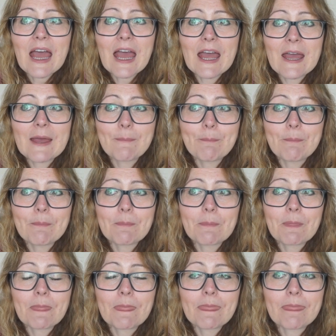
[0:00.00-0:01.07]

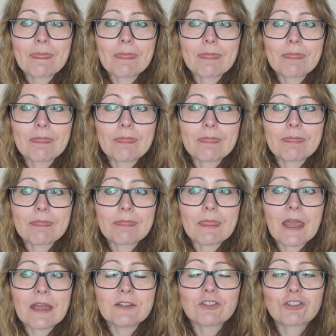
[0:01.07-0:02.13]
Um,
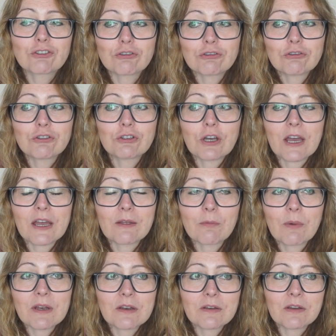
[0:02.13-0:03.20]
and so I
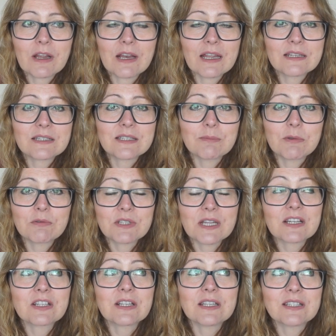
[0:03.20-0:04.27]
went and collected him. He was
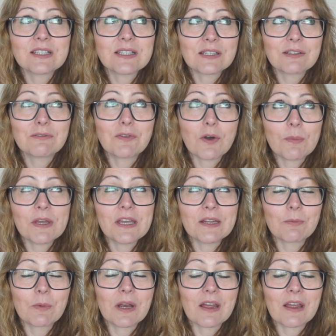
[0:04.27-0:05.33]
actually still
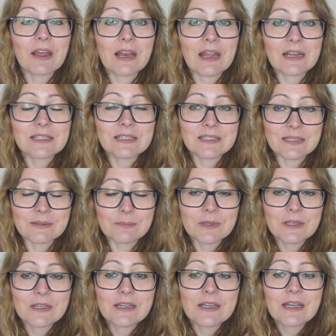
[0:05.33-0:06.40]
vomiting when I collected him.
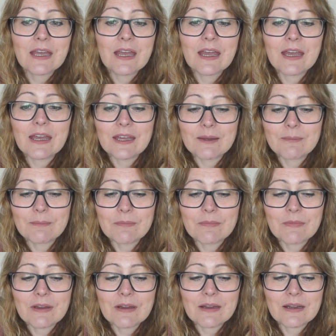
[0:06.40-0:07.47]

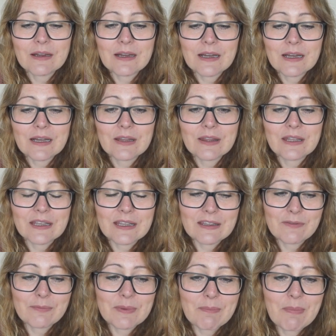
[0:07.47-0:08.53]
Um, they
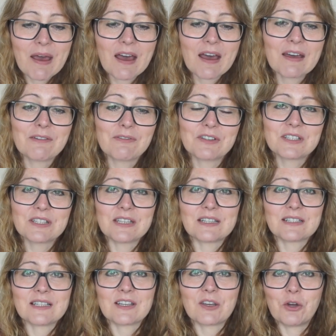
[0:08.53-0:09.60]
gave me part of his, he
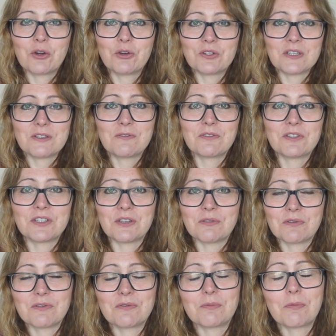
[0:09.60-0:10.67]
has like a hoodie for his
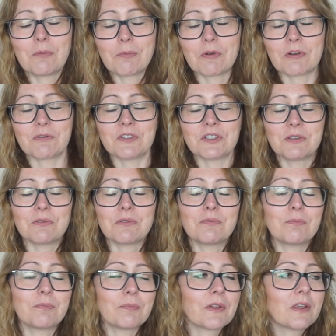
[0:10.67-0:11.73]
uniform, one of his uniform
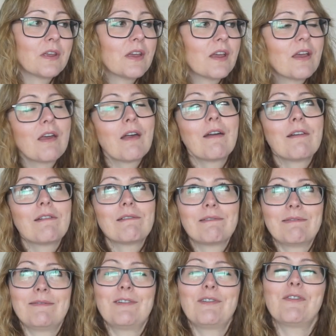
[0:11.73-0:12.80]

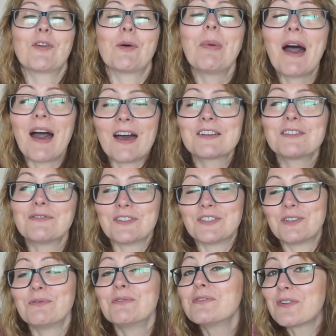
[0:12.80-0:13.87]
for a part of his
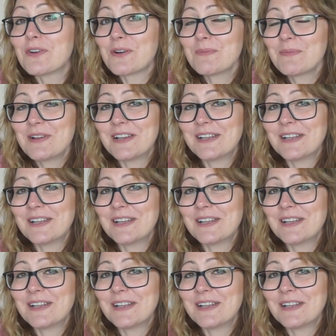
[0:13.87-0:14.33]
uniform